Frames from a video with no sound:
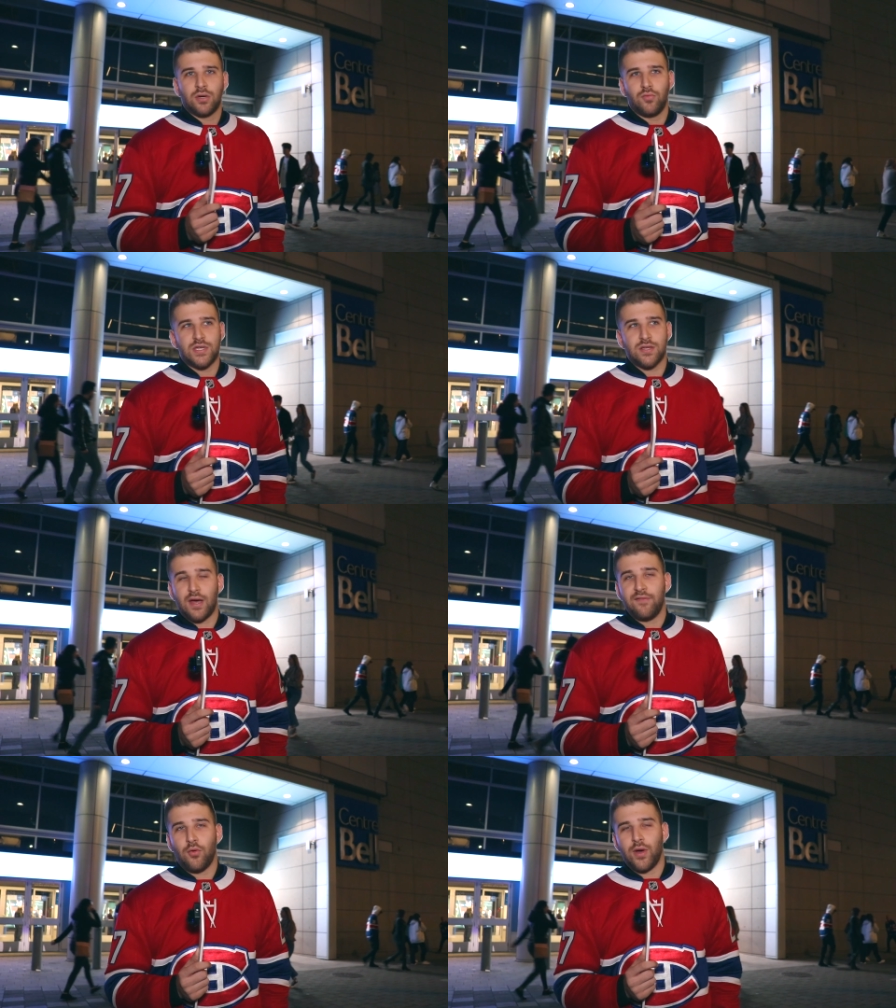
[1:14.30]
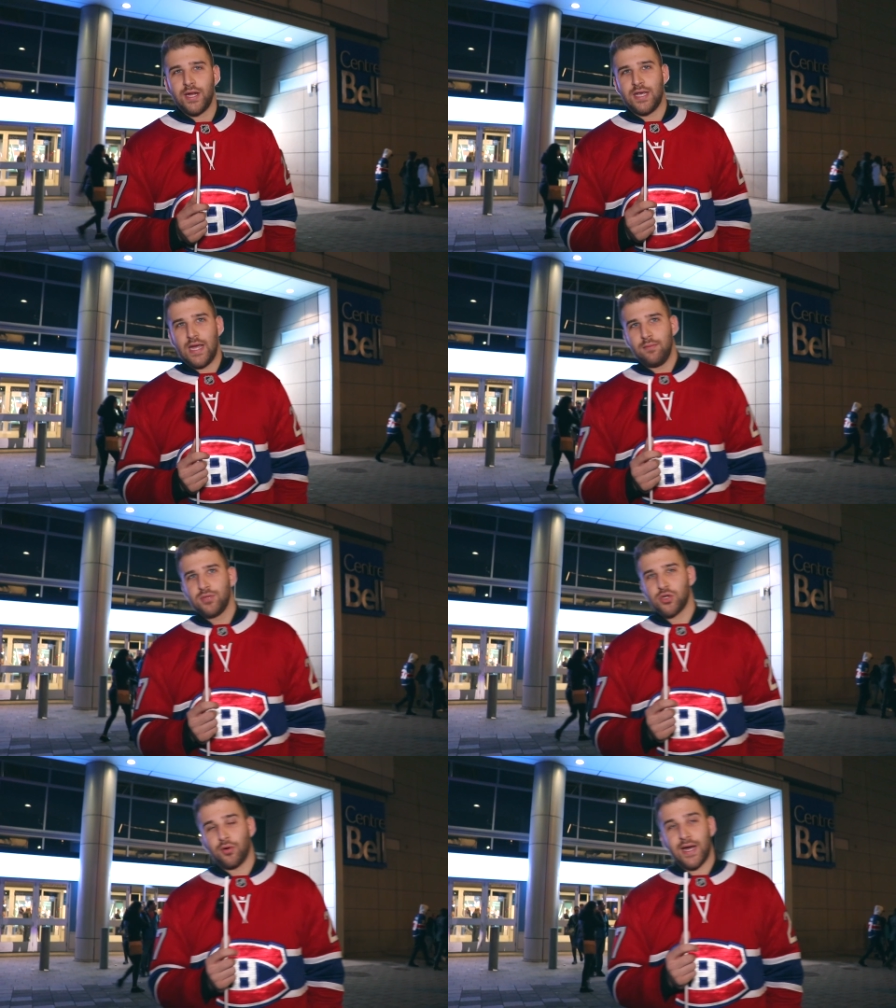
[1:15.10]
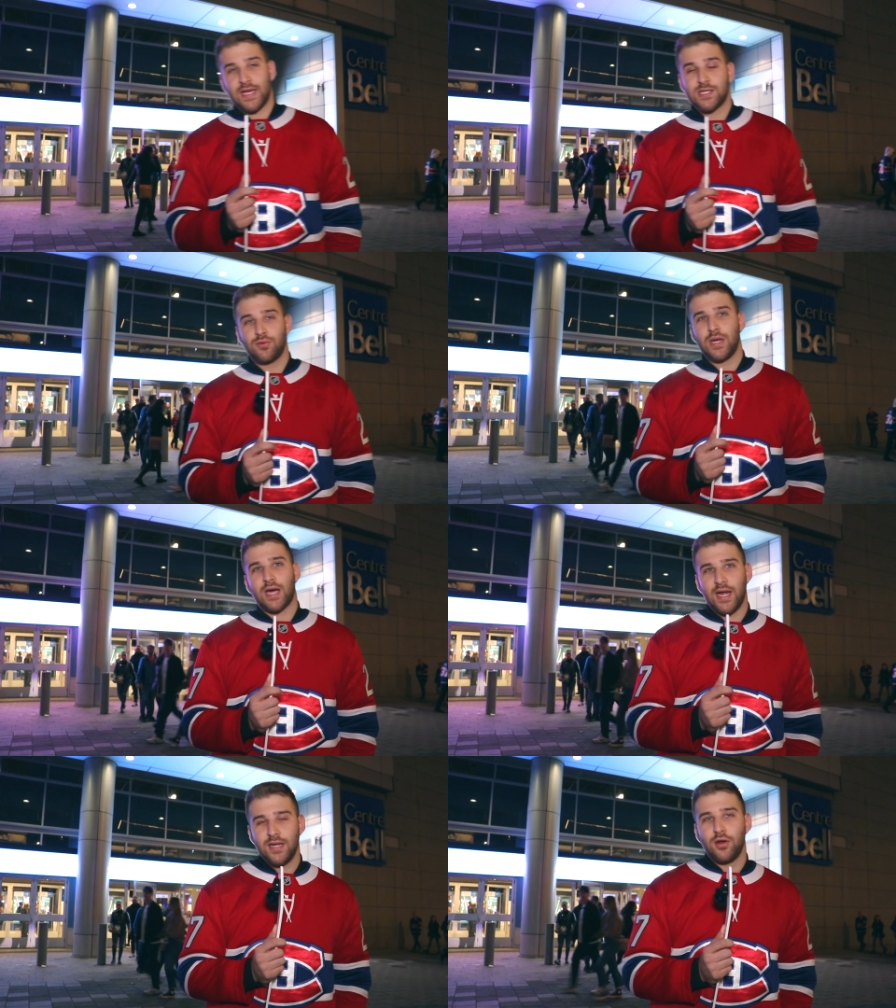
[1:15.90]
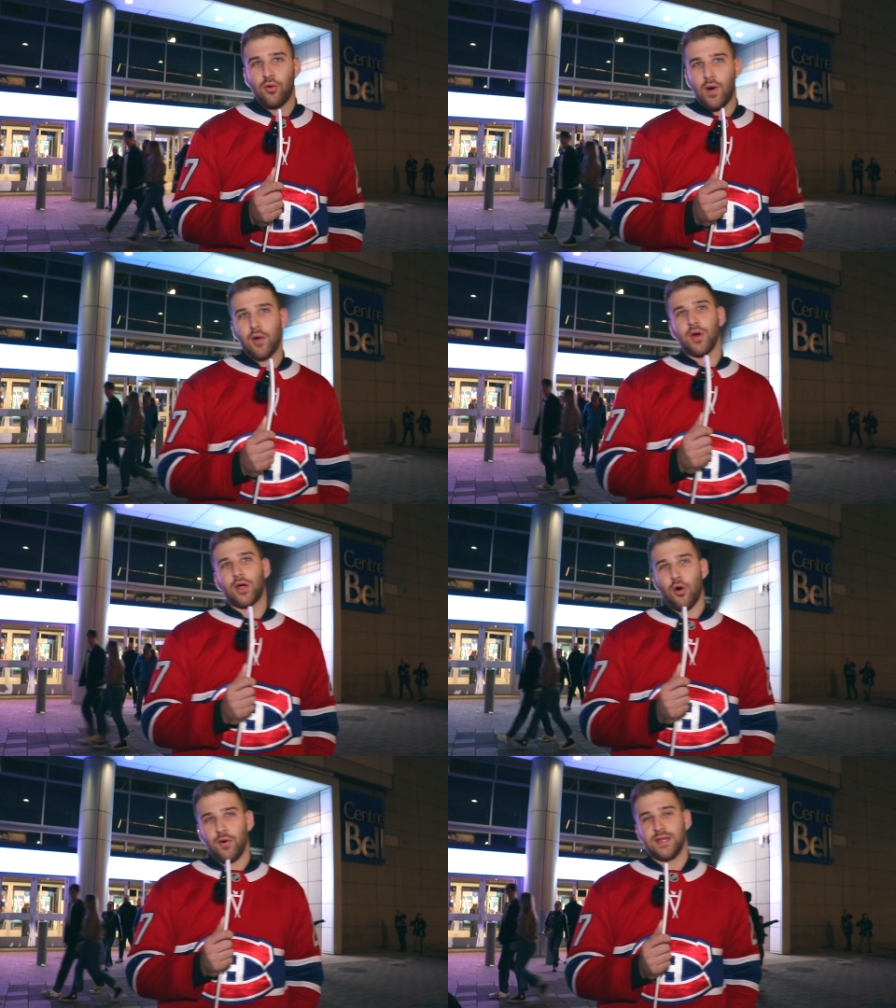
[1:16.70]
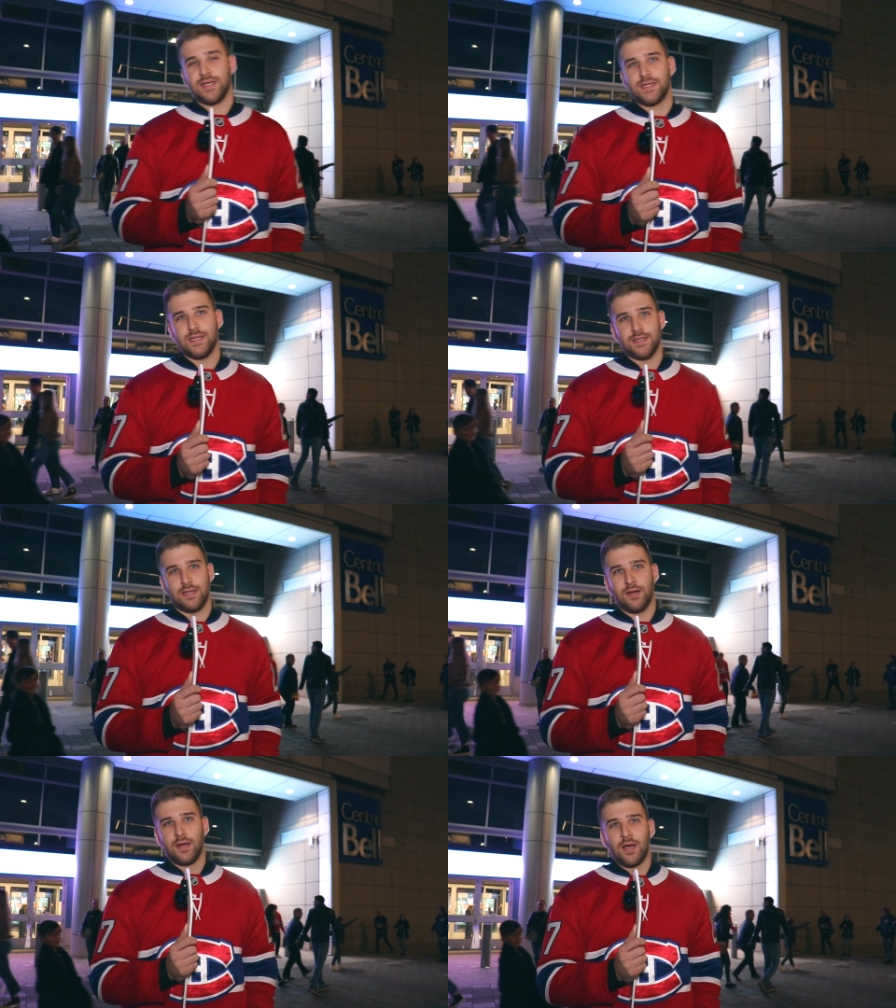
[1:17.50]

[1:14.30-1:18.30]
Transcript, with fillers: we still haven't won a game, so I guess we kind of know where we're going this season.